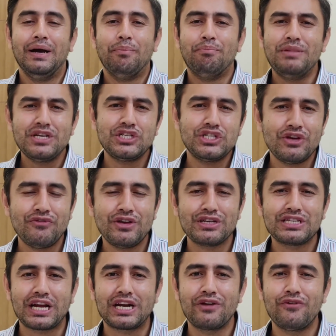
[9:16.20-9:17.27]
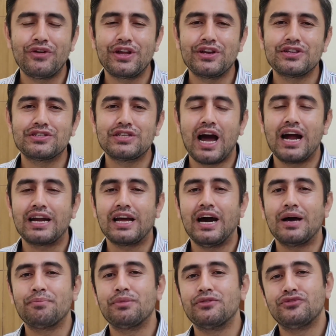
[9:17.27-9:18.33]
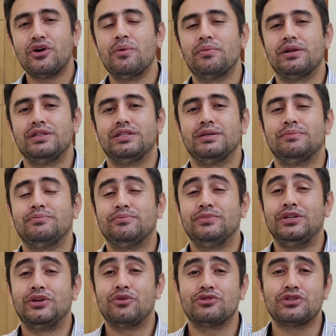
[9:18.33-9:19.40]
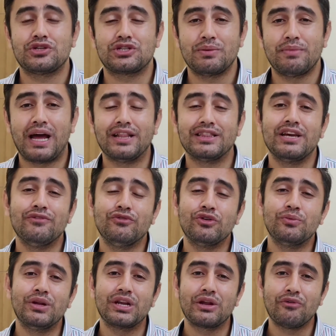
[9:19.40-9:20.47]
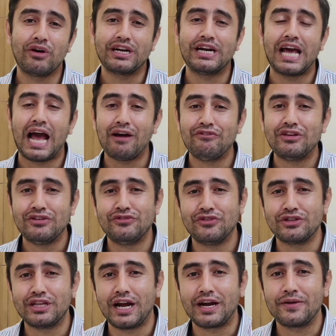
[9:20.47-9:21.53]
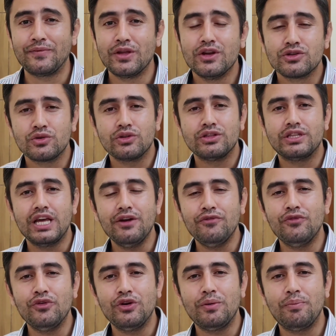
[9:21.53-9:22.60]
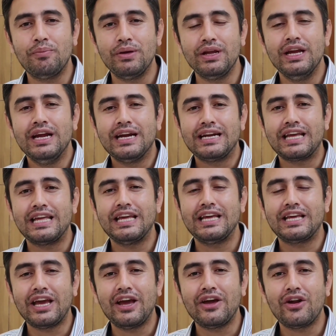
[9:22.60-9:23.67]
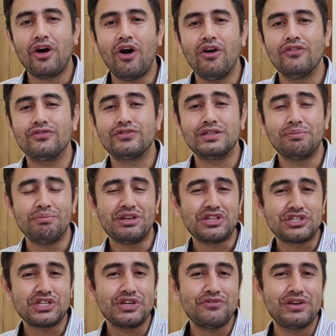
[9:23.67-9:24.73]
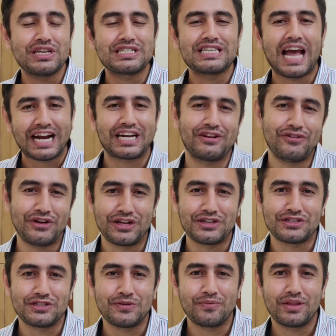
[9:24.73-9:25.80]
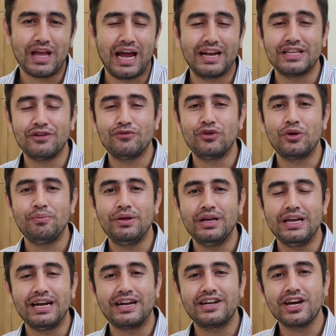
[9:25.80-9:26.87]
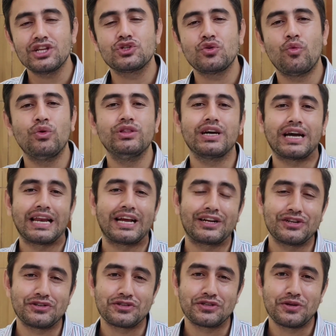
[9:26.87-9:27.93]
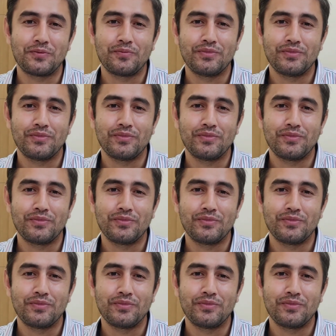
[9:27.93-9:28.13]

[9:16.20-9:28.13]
mischievous activities that are performed in the ecosystem, and they would be rewarded heavily for that. So they would be taking care of the mischievous activities, and they would be in touch with the collectors